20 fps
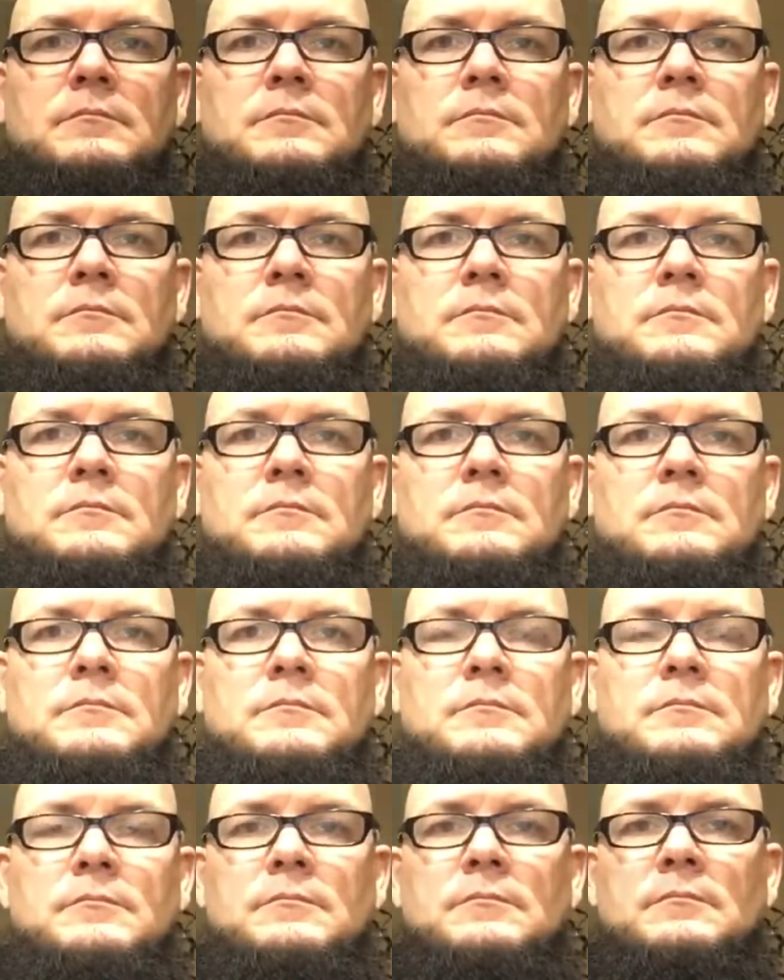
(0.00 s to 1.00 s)

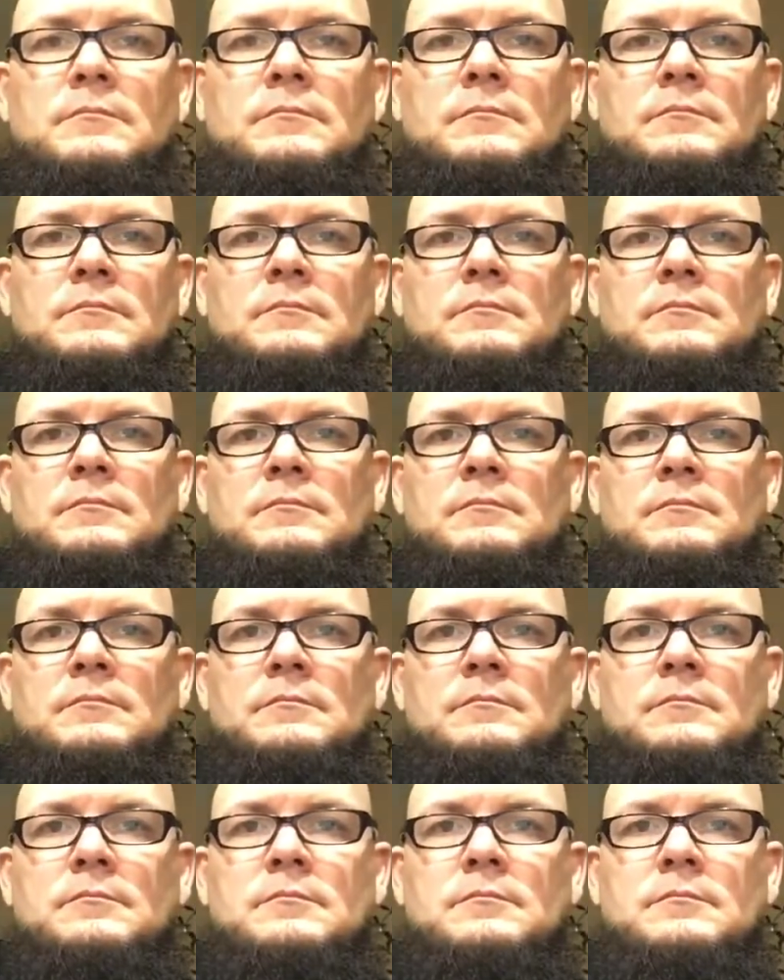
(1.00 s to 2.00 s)

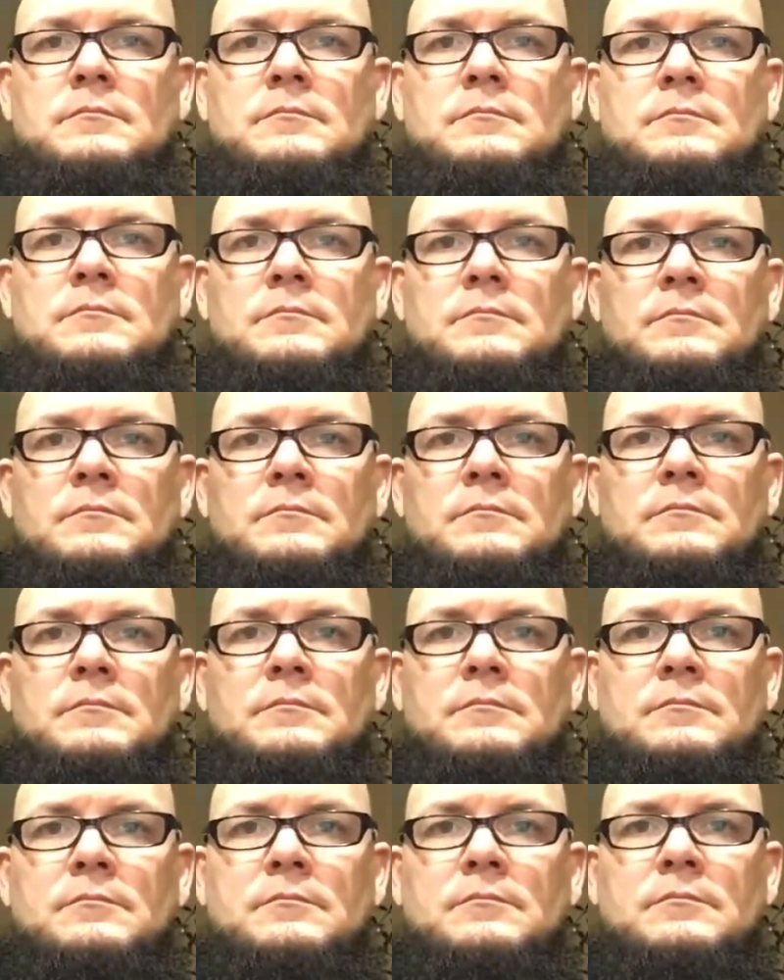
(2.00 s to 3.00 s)

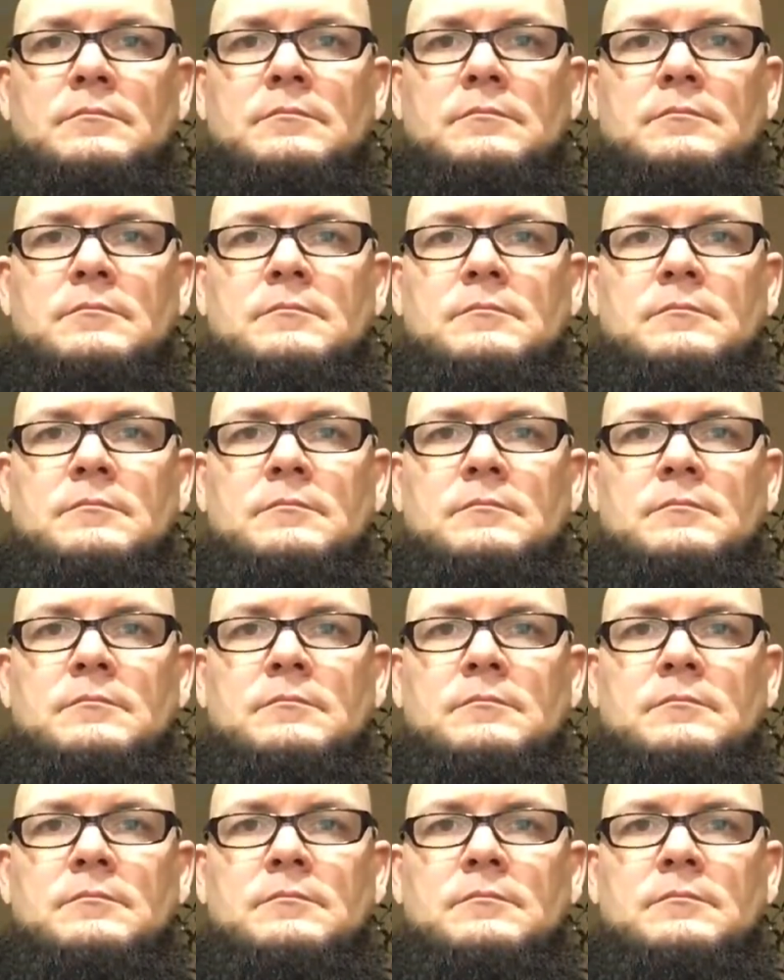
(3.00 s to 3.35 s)
[no speech]